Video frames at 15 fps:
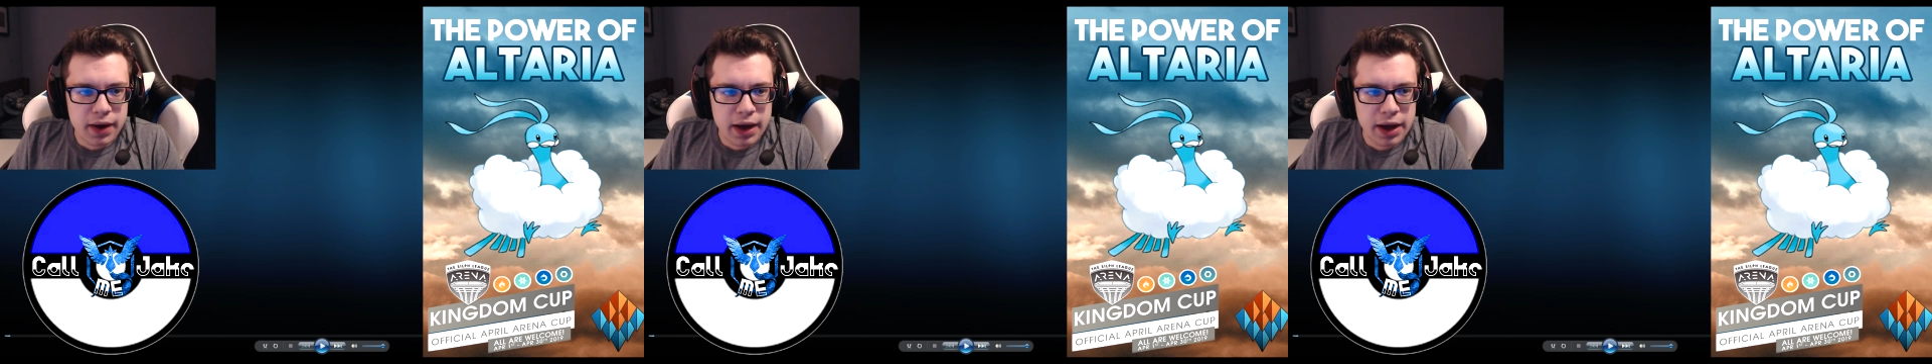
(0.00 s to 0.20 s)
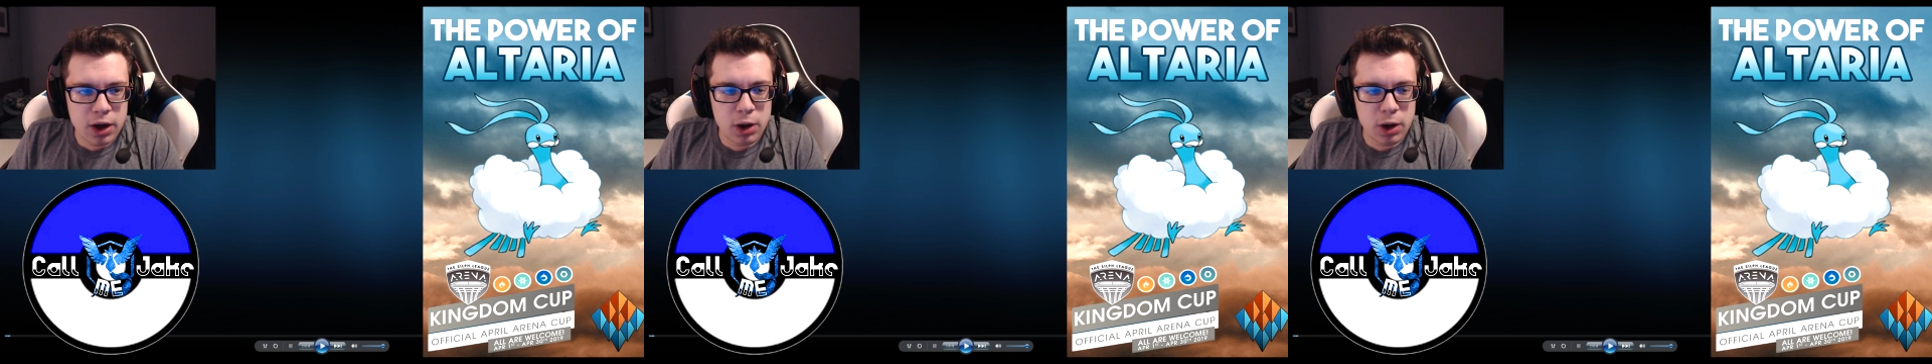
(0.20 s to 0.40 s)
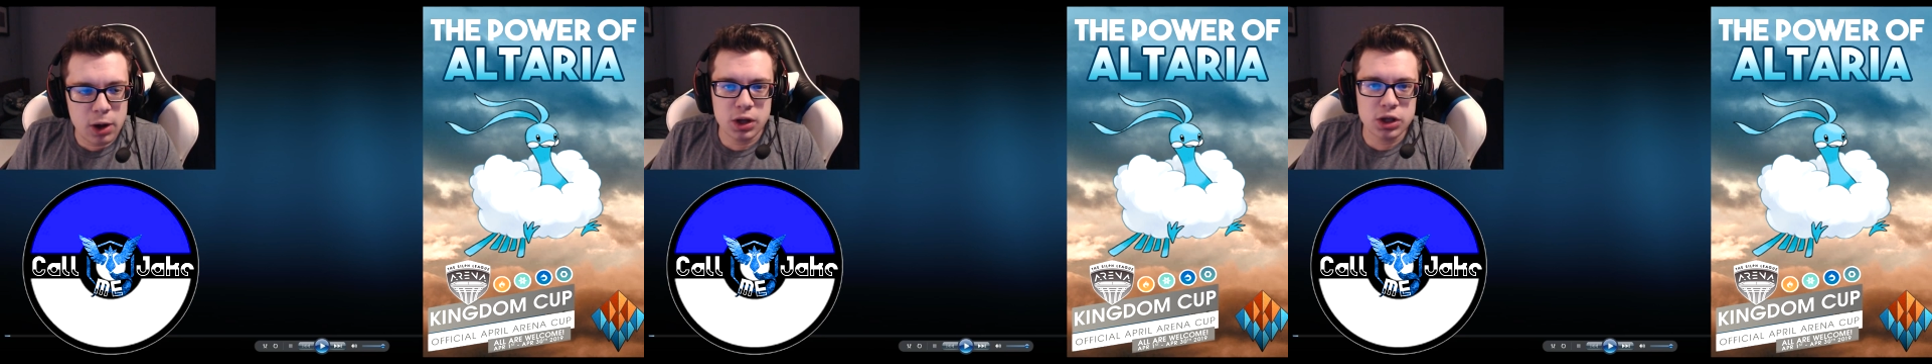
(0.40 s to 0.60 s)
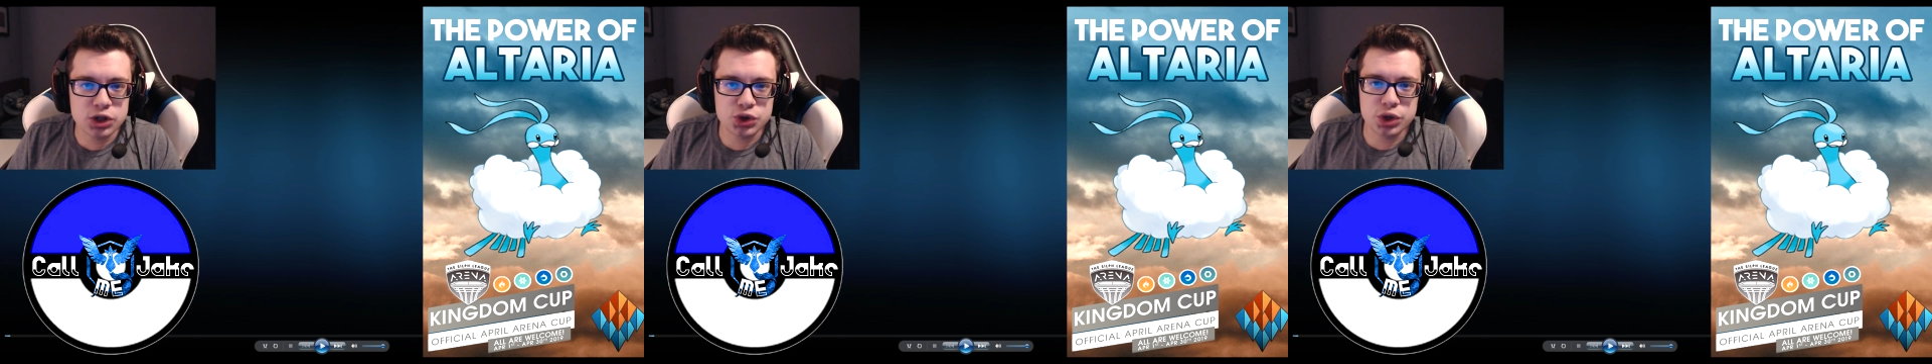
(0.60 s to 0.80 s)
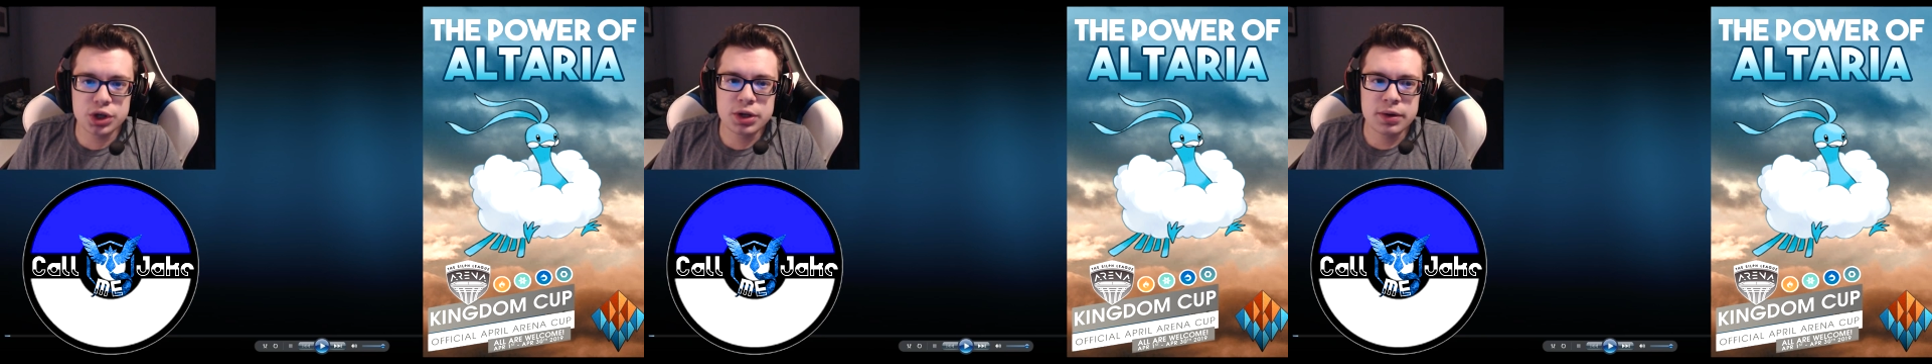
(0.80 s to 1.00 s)
I hope you all
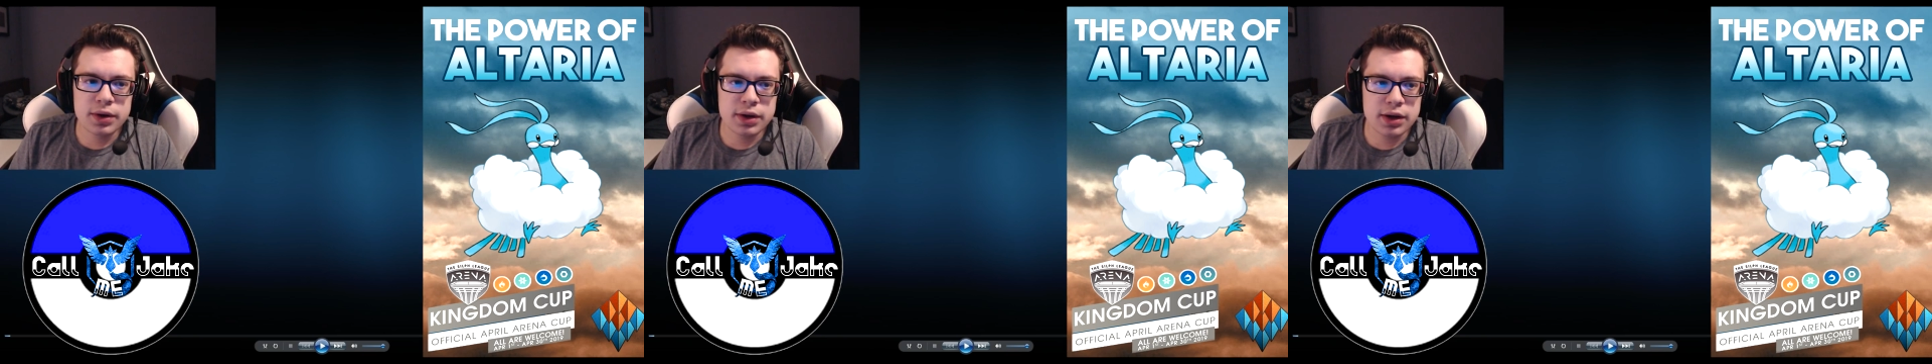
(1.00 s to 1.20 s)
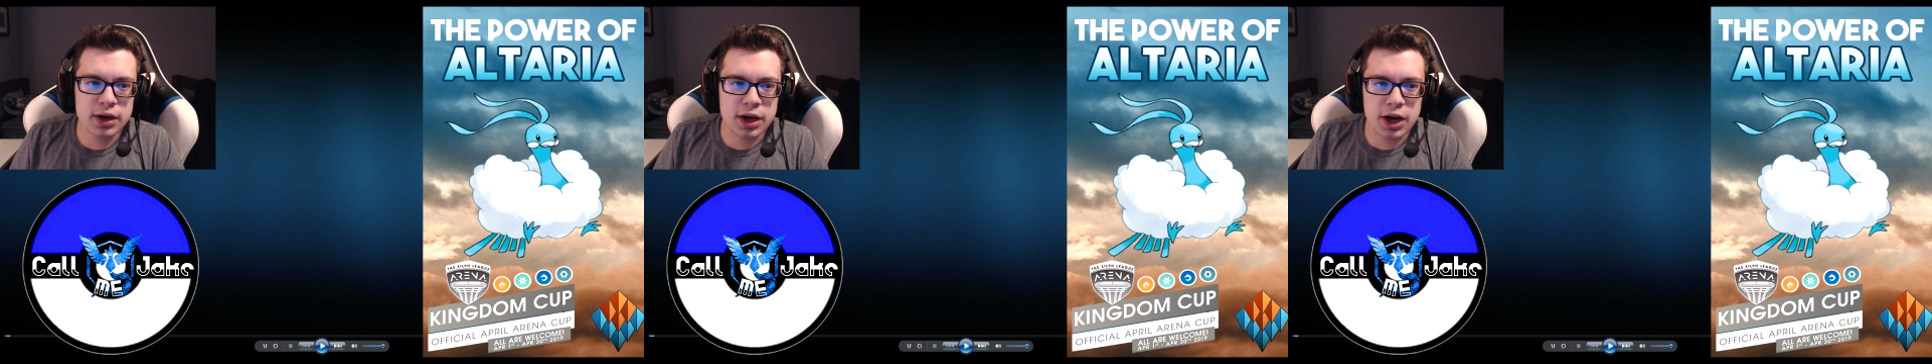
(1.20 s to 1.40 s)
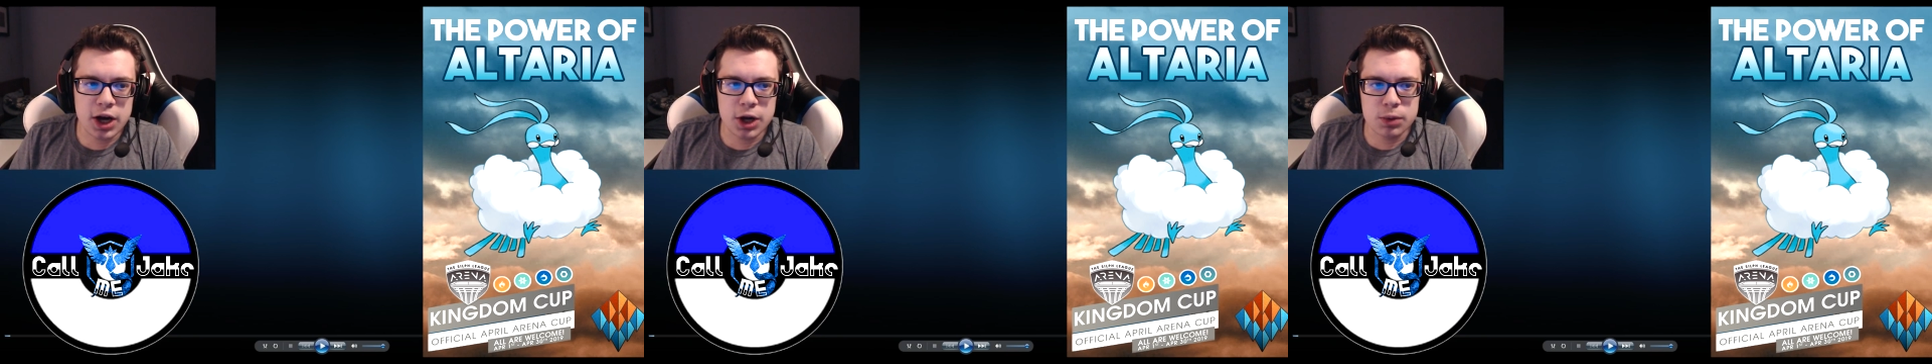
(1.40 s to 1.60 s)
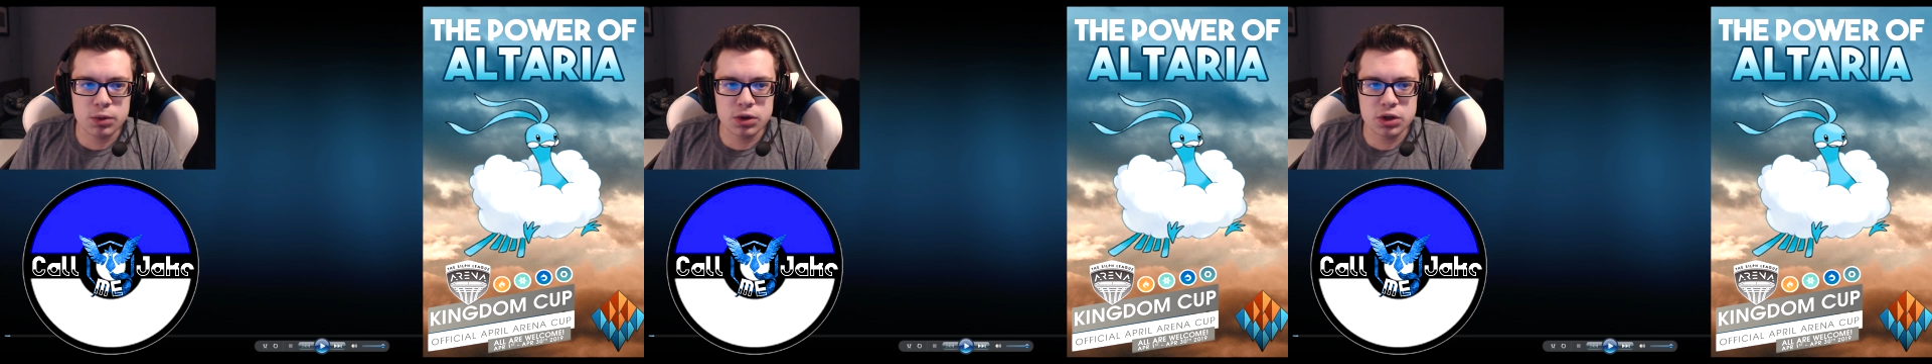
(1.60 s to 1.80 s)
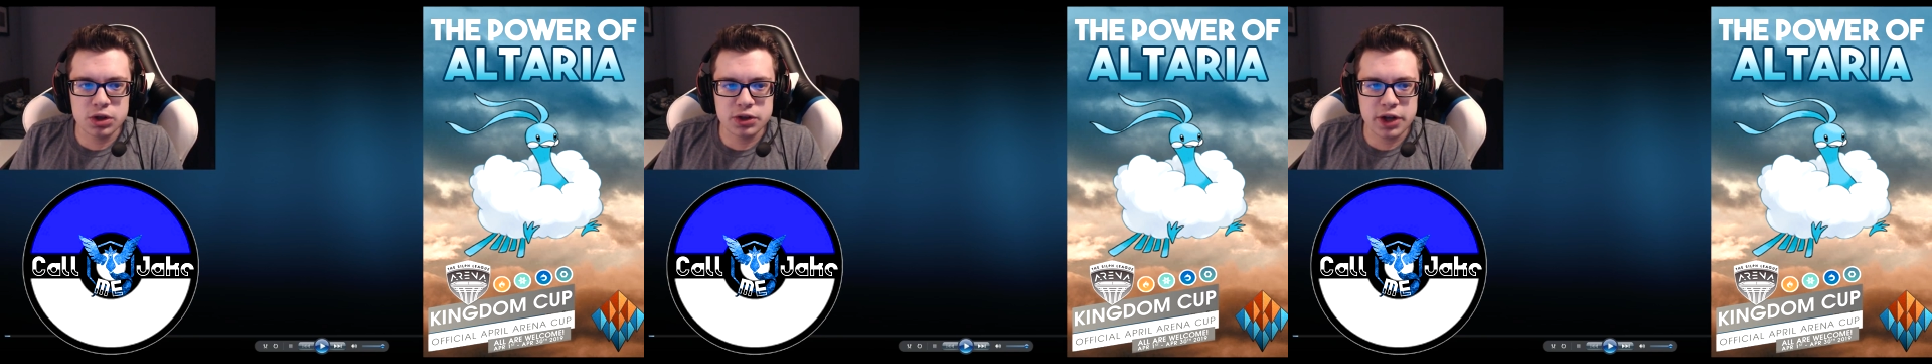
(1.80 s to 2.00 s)
enjoyed. I will